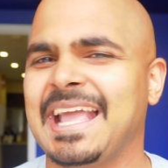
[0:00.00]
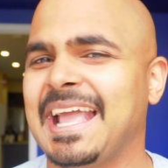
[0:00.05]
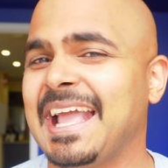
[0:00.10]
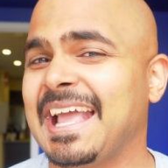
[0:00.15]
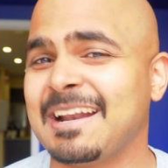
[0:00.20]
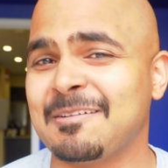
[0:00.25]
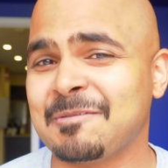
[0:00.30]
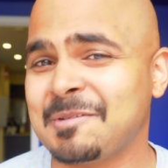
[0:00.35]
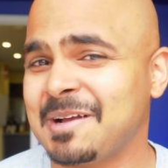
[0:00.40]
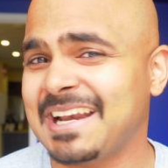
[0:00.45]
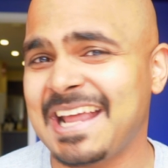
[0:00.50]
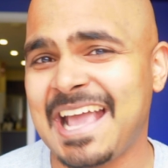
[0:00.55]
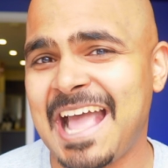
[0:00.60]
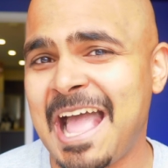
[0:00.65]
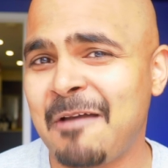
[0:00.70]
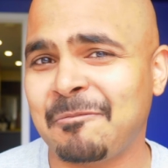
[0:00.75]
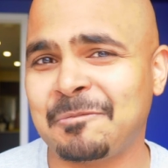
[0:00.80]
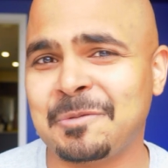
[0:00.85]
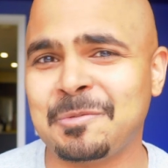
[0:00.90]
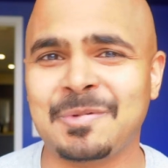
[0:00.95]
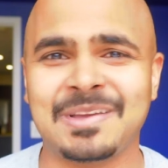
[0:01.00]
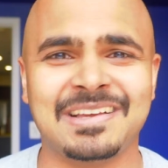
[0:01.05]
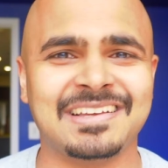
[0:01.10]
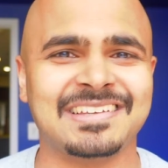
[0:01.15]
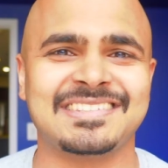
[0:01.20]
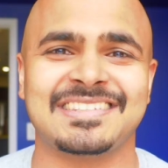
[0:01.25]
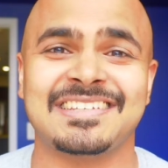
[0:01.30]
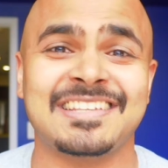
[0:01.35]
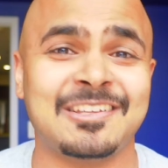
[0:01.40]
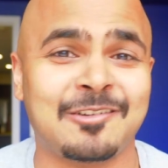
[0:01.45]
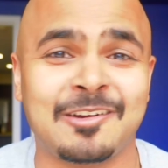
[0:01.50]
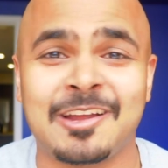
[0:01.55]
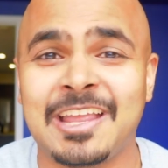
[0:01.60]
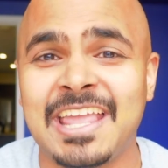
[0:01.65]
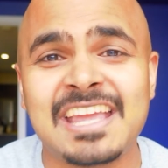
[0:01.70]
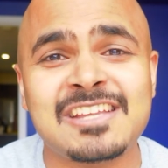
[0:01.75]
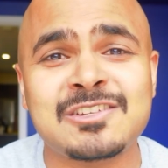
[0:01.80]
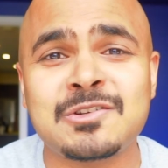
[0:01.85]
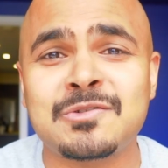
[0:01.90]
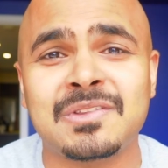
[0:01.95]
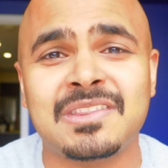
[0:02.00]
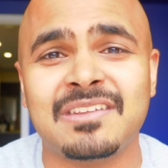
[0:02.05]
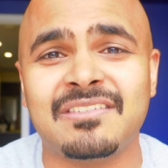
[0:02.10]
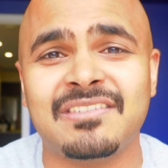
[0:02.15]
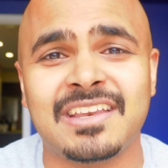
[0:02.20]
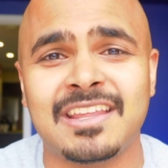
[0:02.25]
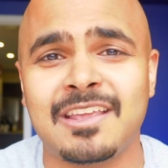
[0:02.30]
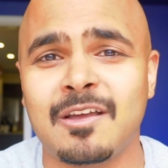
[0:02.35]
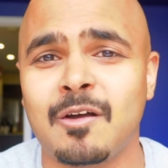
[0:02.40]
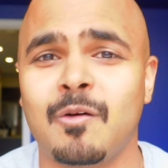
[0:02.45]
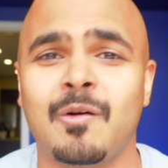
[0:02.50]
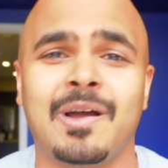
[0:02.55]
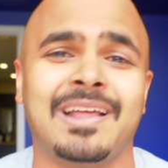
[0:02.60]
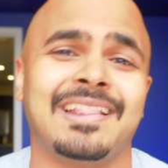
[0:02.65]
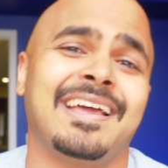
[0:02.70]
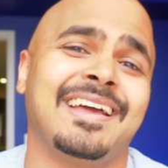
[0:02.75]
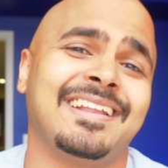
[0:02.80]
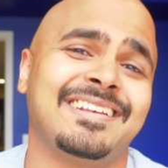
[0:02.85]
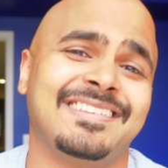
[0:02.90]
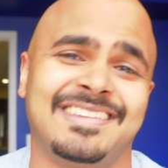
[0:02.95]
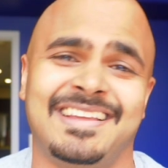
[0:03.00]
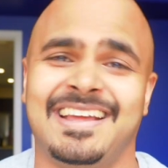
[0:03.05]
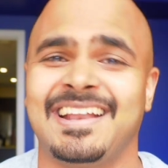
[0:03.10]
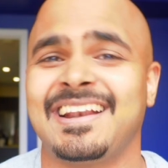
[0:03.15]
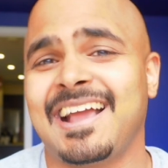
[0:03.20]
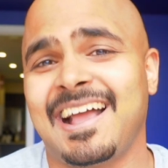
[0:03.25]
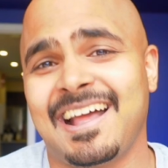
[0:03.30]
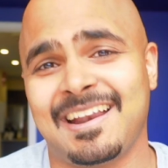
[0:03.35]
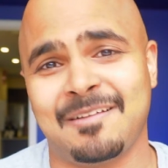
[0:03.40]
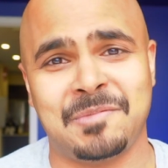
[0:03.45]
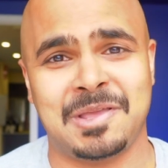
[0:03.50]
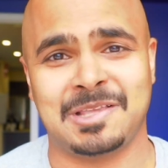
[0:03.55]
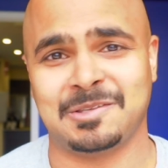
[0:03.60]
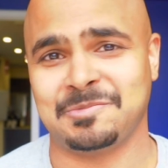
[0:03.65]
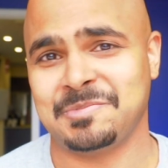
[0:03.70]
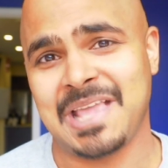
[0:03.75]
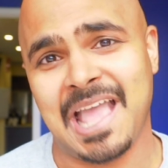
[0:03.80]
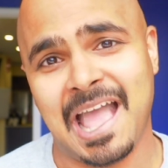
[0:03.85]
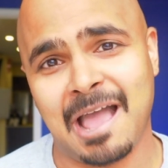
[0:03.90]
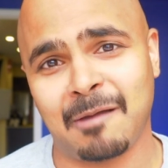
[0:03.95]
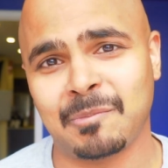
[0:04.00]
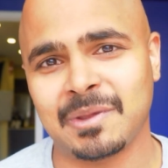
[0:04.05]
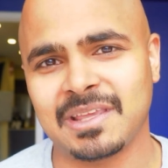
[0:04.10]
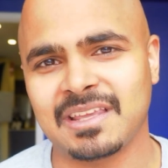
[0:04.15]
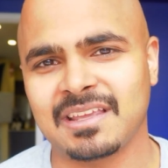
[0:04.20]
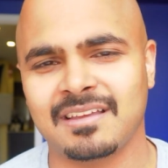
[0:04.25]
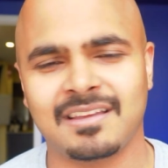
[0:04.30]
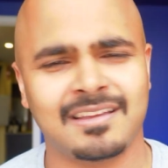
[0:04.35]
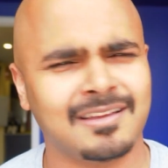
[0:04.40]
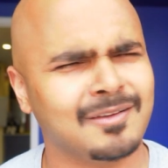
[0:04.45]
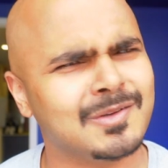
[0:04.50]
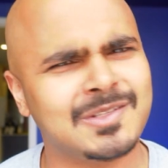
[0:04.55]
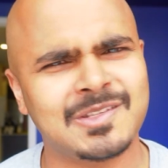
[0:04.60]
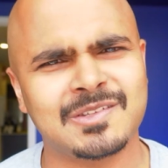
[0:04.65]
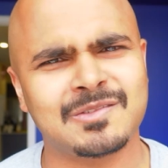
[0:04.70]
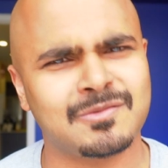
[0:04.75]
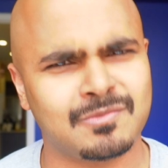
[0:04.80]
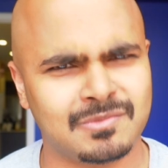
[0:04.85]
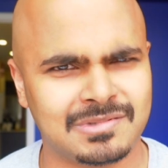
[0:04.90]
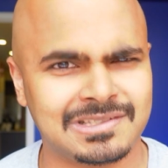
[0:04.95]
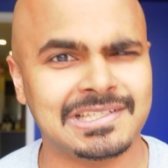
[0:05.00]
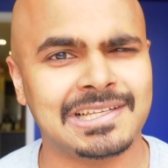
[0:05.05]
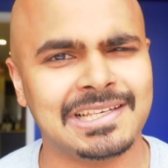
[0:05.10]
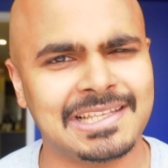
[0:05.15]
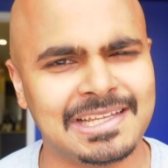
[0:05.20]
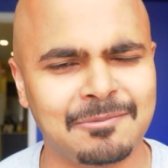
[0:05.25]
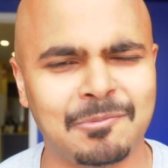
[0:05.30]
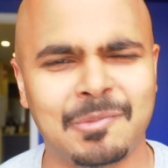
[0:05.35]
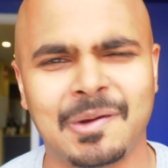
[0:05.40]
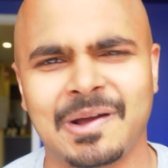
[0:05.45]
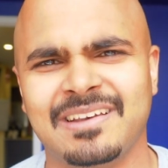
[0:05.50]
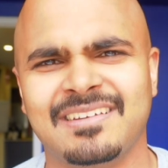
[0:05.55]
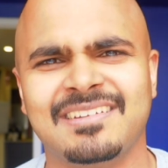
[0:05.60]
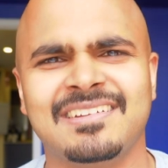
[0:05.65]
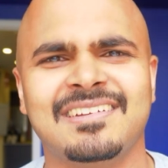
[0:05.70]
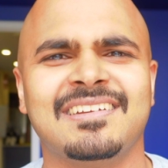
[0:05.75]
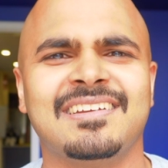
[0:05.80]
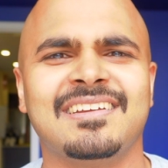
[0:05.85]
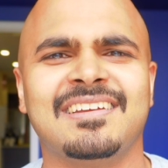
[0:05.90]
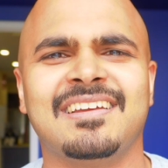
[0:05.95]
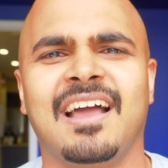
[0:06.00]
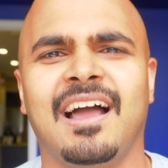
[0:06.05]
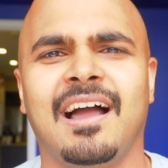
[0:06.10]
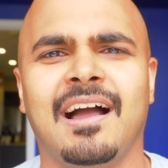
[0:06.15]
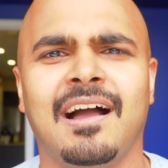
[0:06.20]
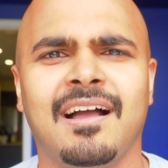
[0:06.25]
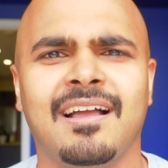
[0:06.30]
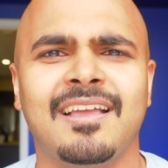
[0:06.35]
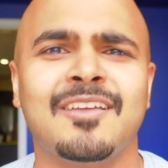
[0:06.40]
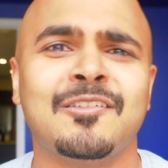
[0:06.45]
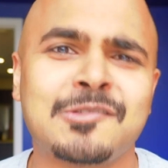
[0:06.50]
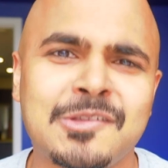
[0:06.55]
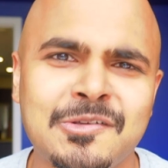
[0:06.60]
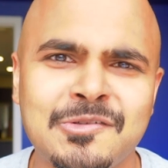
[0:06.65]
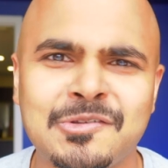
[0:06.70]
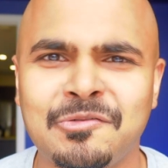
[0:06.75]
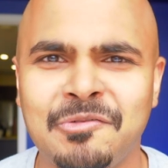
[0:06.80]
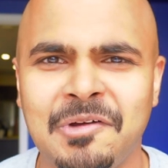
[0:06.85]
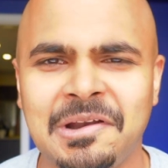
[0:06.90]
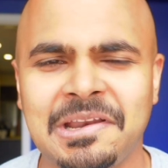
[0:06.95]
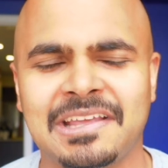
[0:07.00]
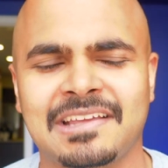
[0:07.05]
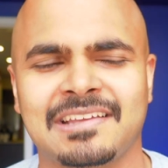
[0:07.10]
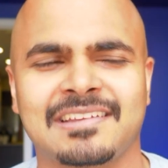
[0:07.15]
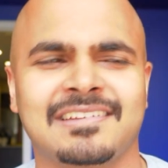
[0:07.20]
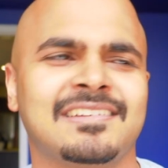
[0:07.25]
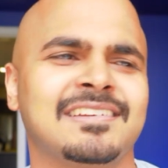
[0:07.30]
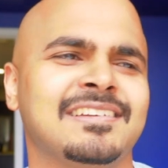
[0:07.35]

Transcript: And I'm kind of happy because you're engaging with the video, and that kind of makes me happy, which is silly, but it was funny.